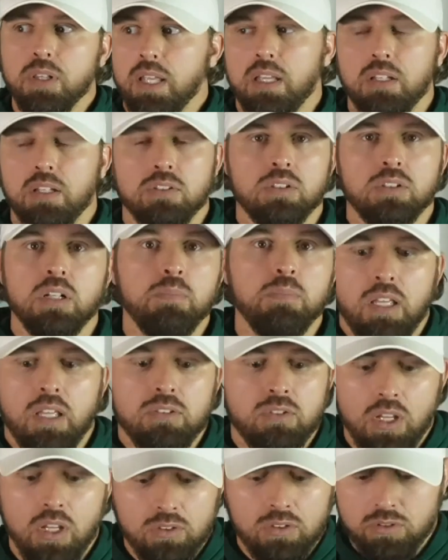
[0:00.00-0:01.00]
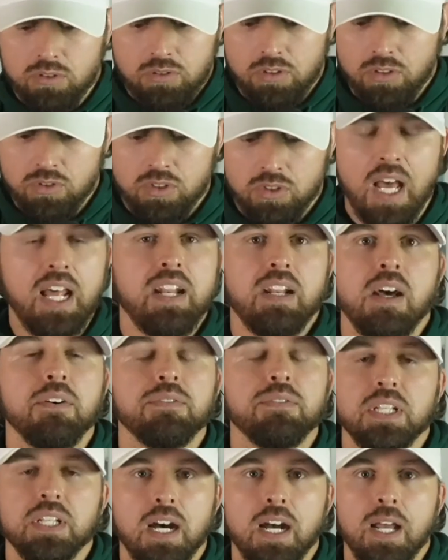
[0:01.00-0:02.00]
Like there's not enough
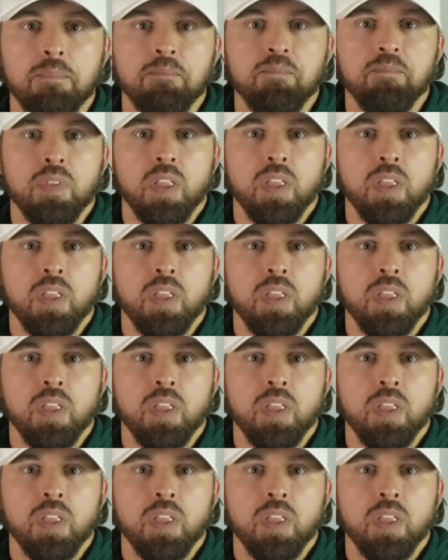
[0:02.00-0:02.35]
time.